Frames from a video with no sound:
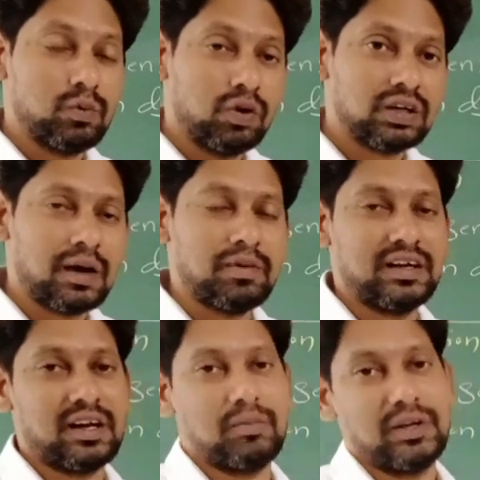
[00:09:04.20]
won't come
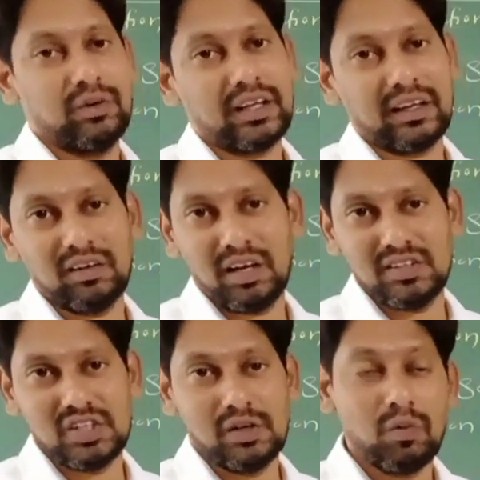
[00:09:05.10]
under
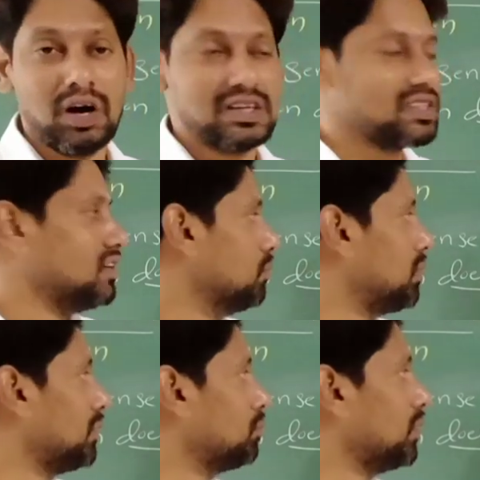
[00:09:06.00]
biotechnology. What?
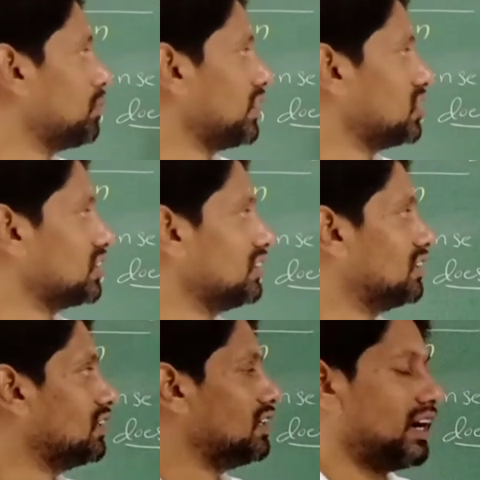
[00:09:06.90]
Bread preparation,
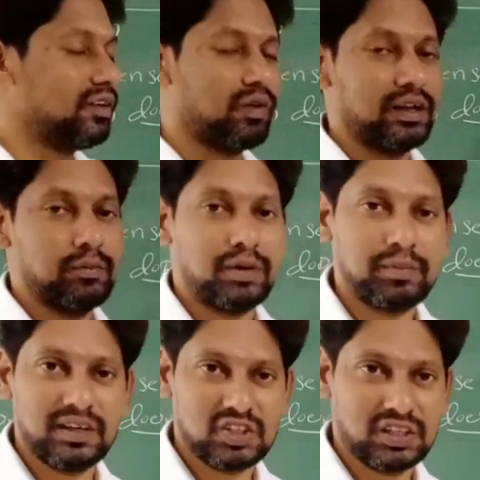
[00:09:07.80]
curd and wine
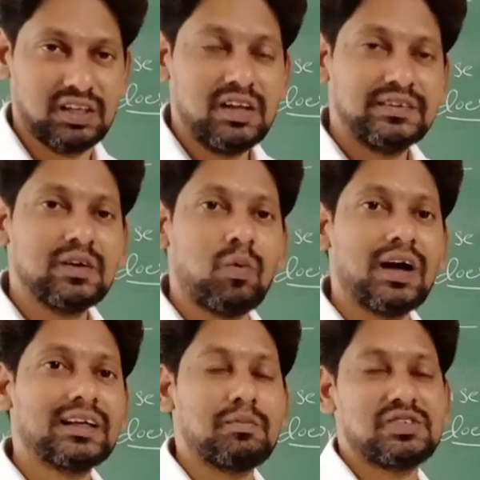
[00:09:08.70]
preparation. Then
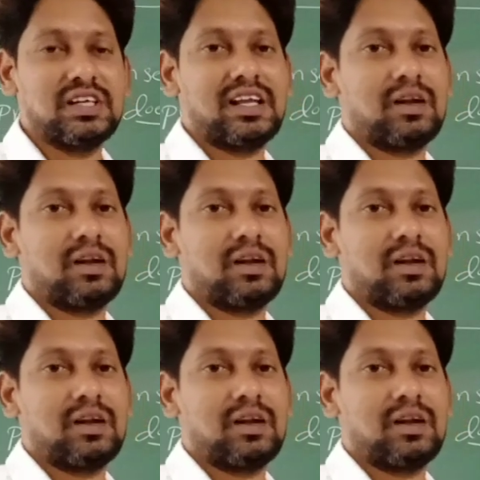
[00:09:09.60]
what comes under